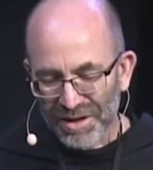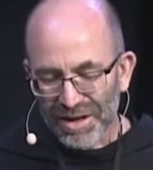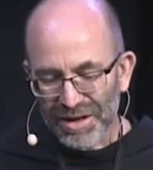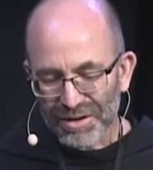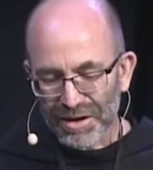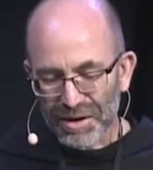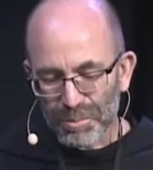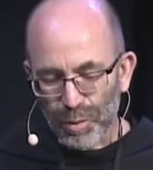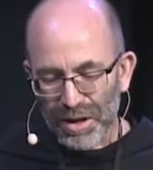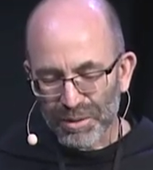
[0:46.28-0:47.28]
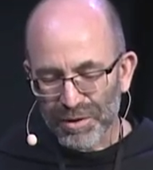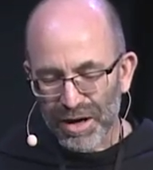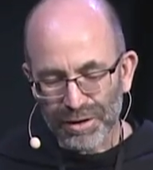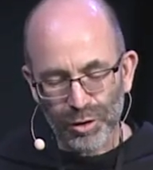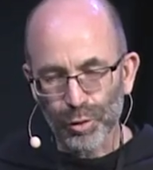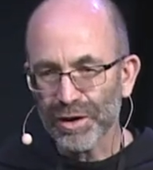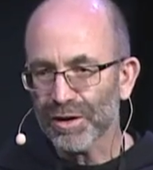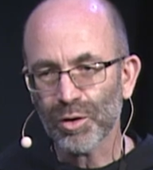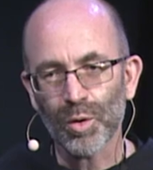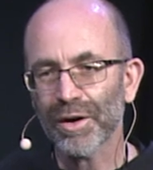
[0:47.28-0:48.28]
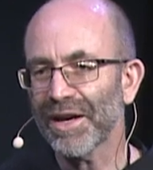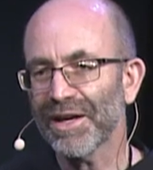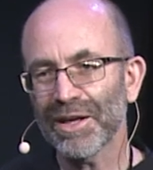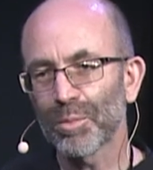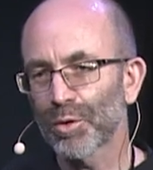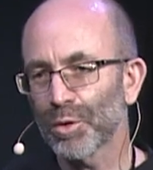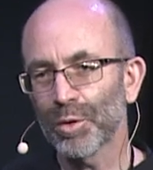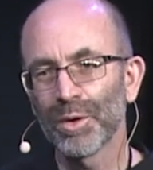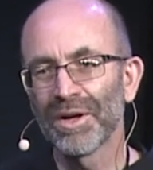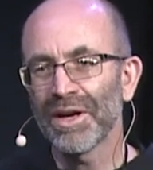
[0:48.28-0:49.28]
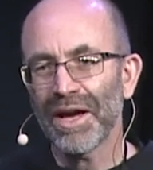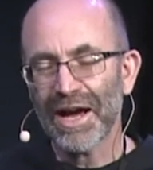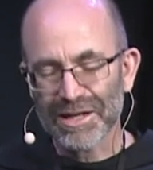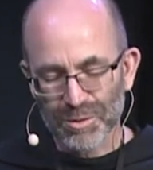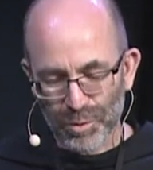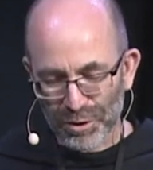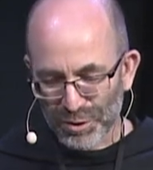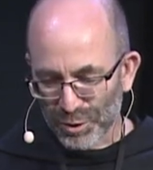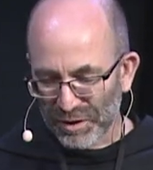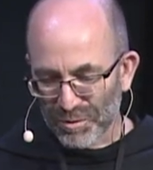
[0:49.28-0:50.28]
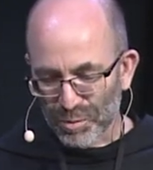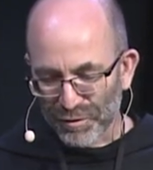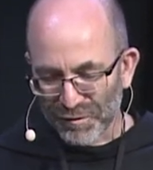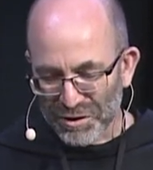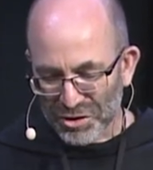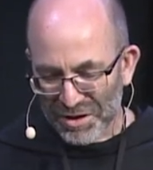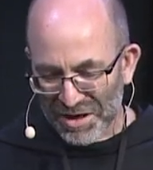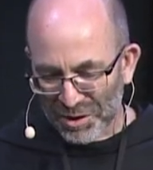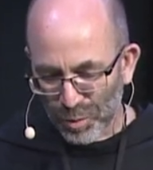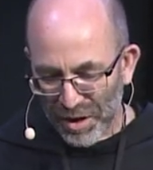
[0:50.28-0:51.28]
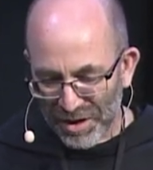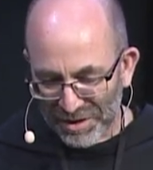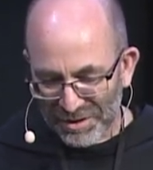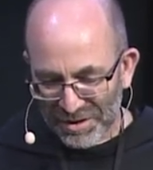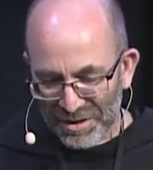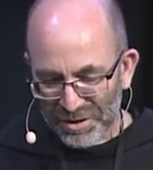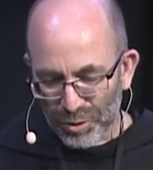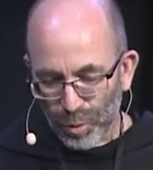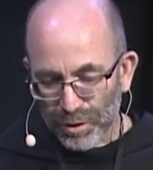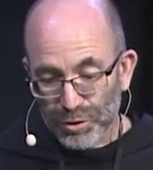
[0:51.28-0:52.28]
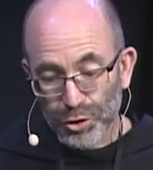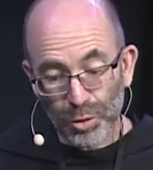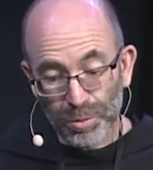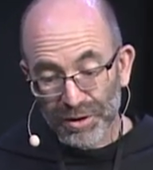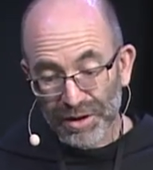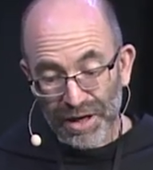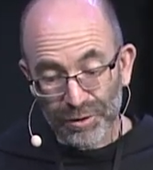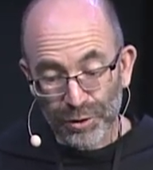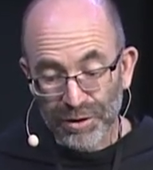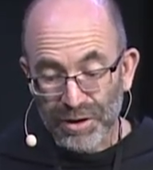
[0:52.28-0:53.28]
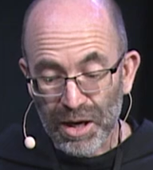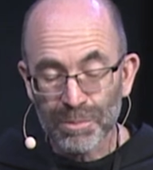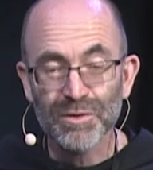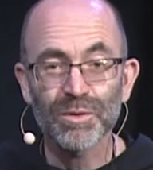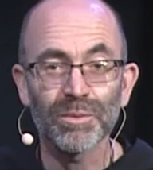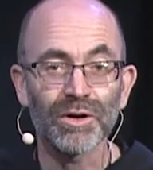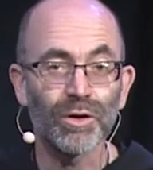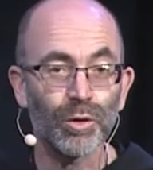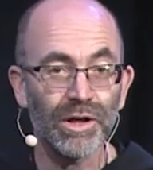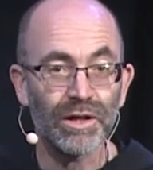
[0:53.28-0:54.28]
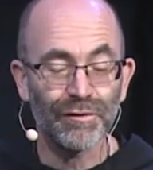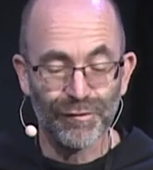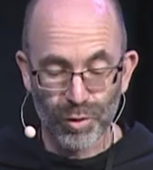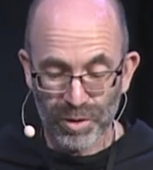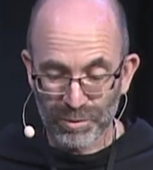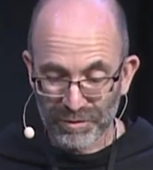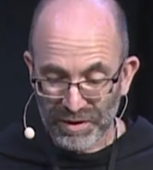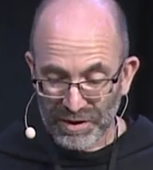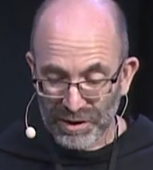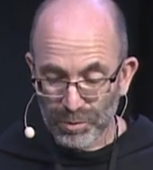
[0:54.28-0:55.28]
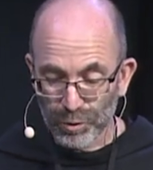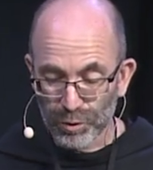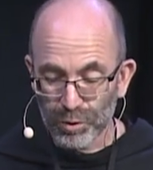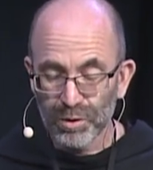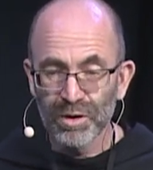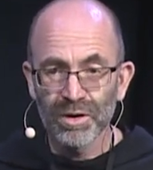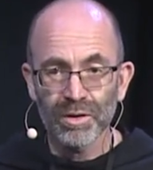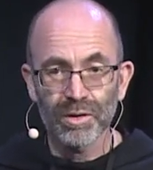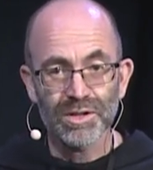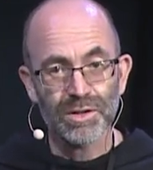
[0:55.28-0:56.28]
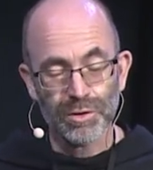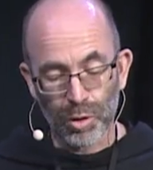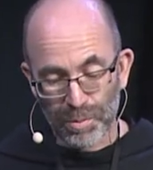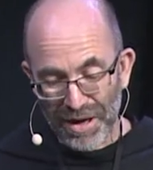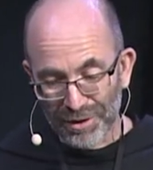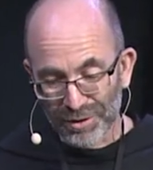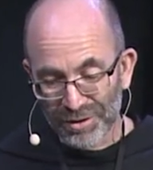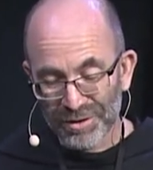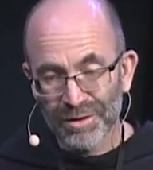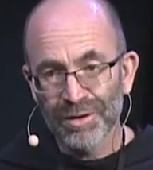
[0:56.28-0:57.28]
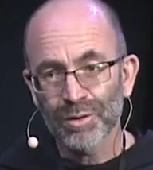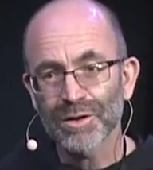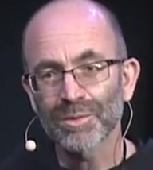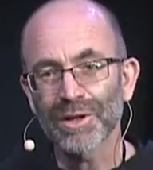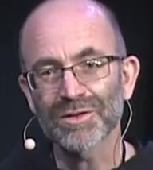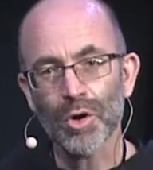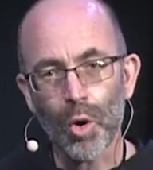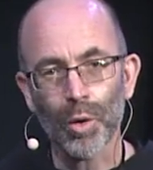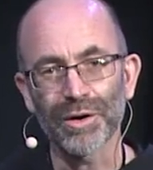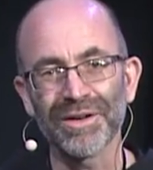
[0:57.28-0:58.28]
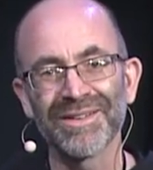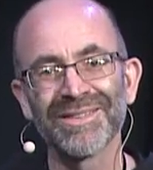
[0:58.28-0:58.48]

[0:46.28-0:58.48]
and while I'm not a Greek or a Hebrew expert or even proficient in any way, the word Jubilee, I learned, comes from the Greek form of the Hebrew, which is yobel, which means horn,